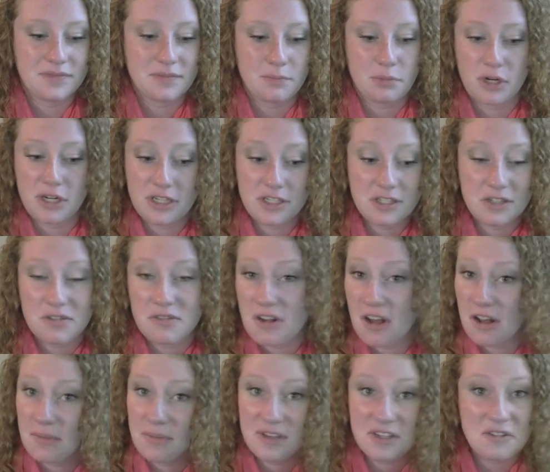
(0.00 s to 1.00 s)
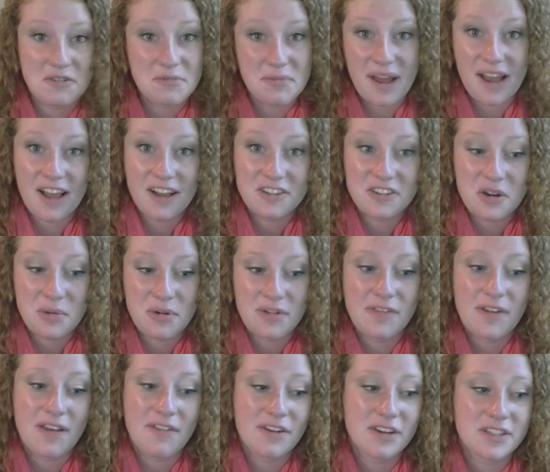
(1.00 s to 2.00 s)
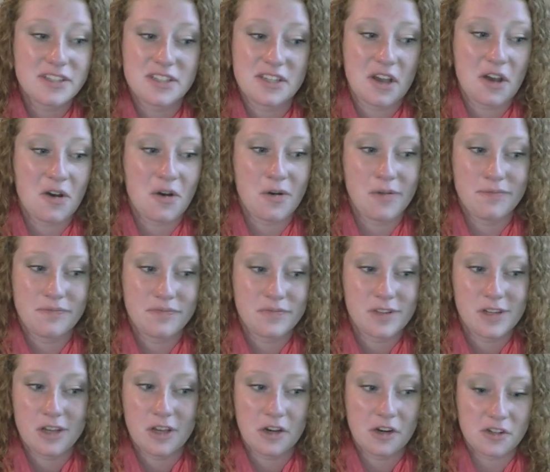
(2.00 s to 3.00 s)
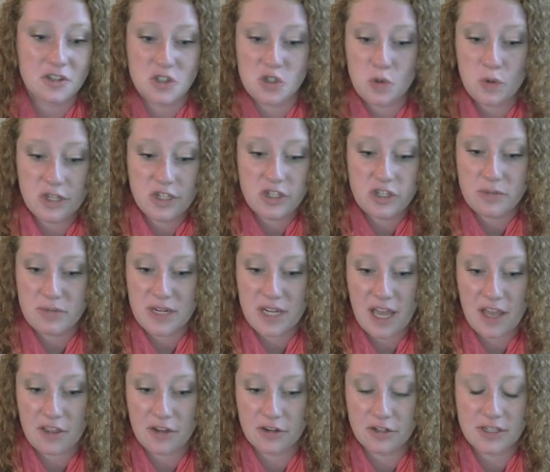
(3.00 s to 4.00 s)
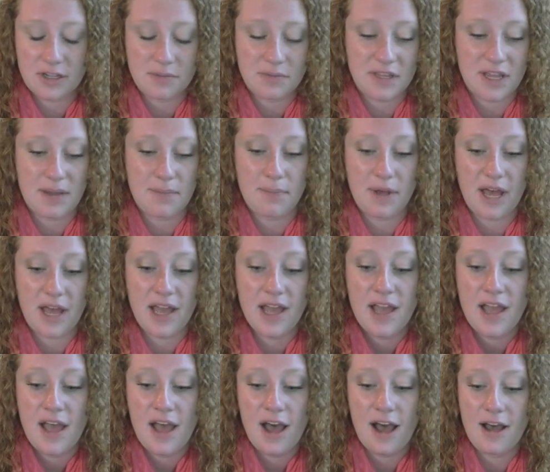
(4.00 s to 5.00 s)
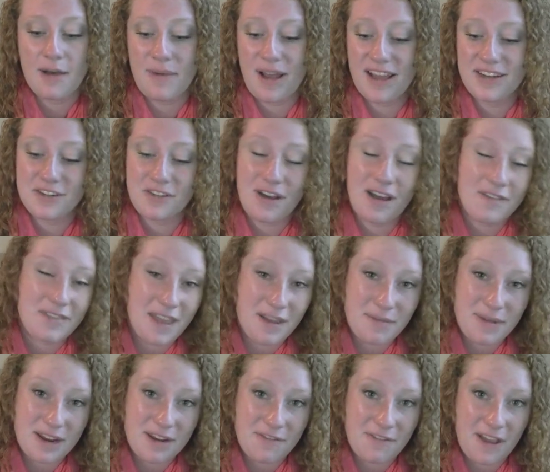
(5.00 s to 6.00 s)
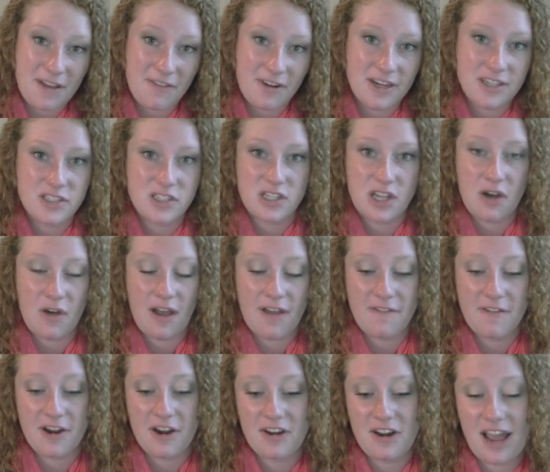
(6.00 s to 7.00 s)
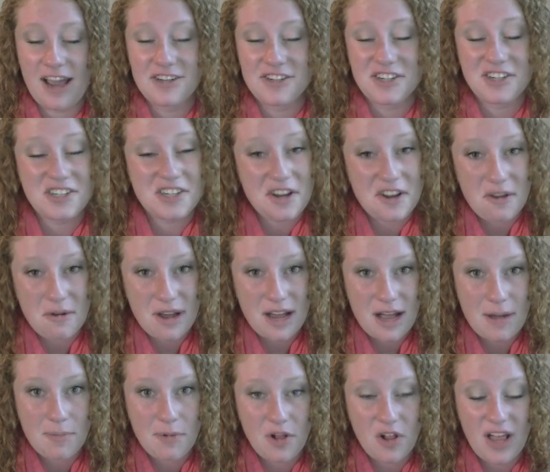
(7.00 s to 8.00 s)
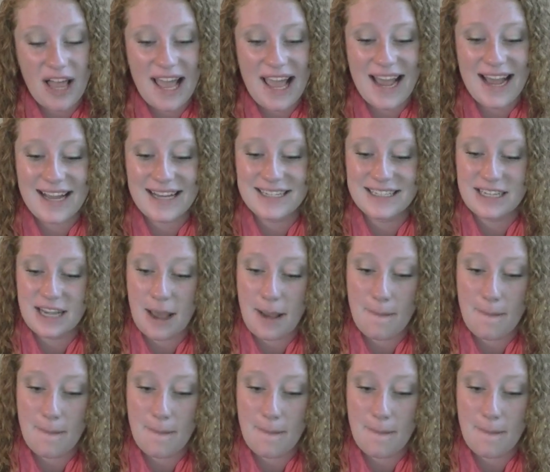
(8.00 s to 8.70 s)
Pretty soon I'll be doing my October favorites, so could have squished them together or something, but I don't have that many favorites, so I figured I'd just show you a couple and